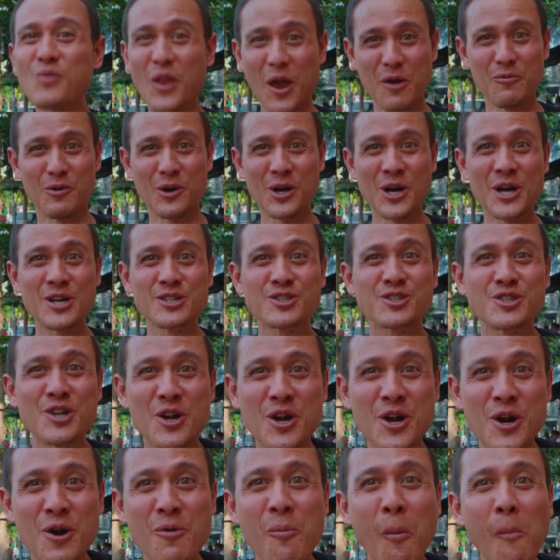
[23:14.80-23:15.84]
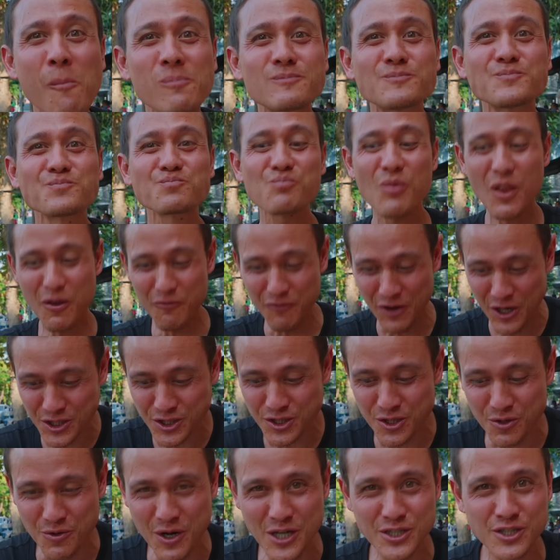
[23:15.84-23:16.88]
And we're gonna sit here, finish
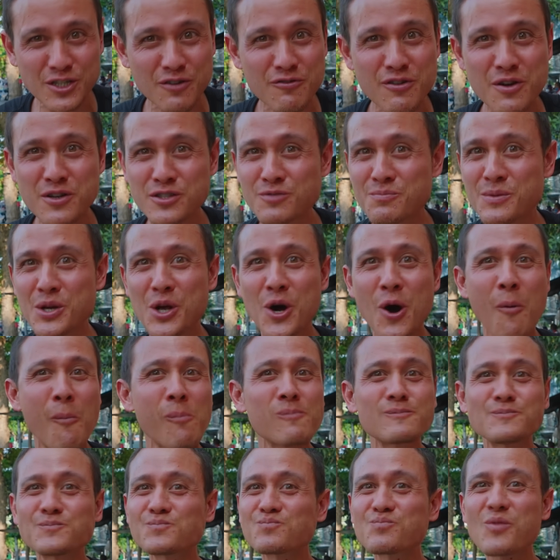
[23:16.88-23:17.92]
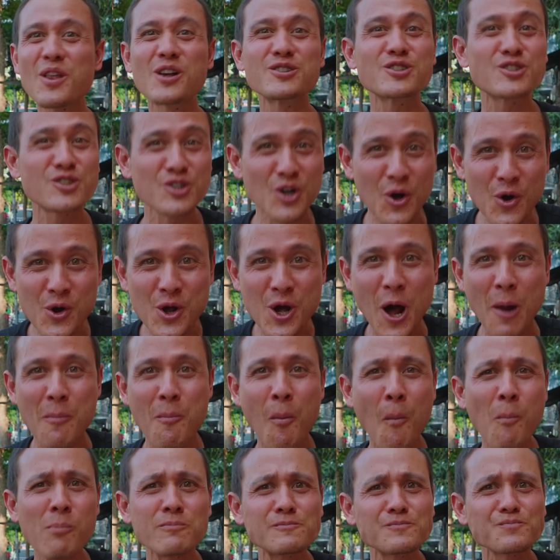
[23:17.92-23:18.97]
the rest of this meal. So good.
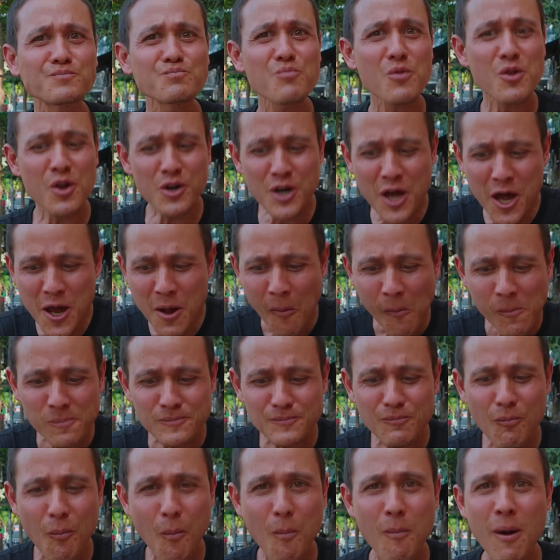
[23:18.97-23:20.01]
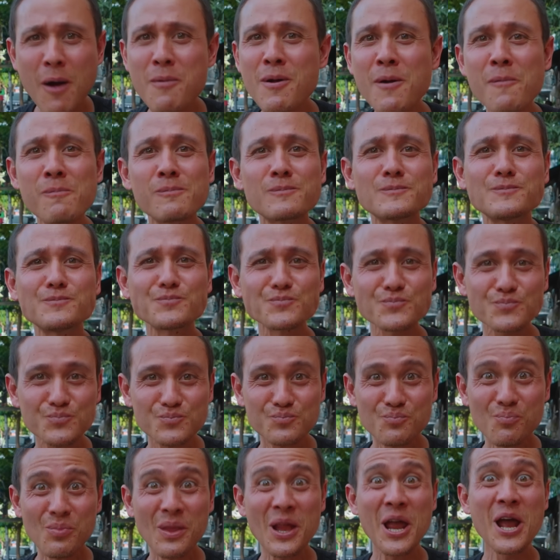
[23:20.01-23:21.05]
Today, I mean,
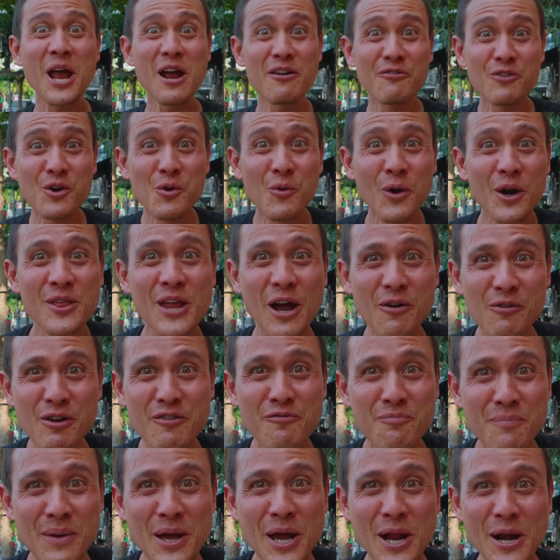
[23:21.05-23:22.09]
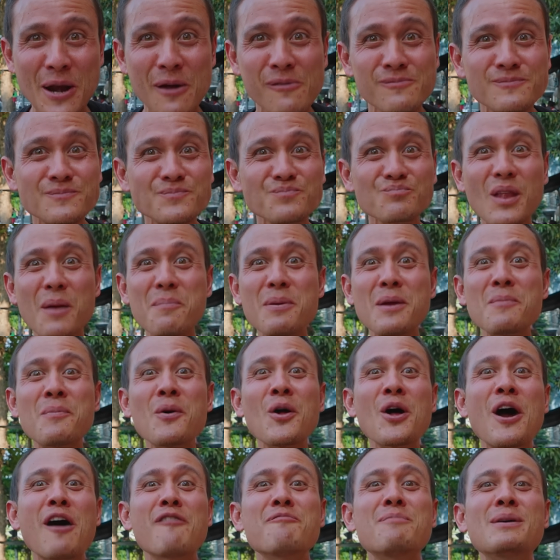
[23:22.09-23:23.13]
everywhere that we've been,
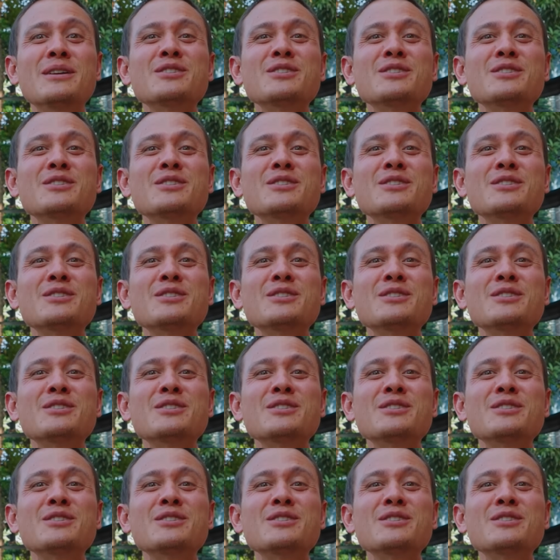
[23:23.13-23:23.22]
people have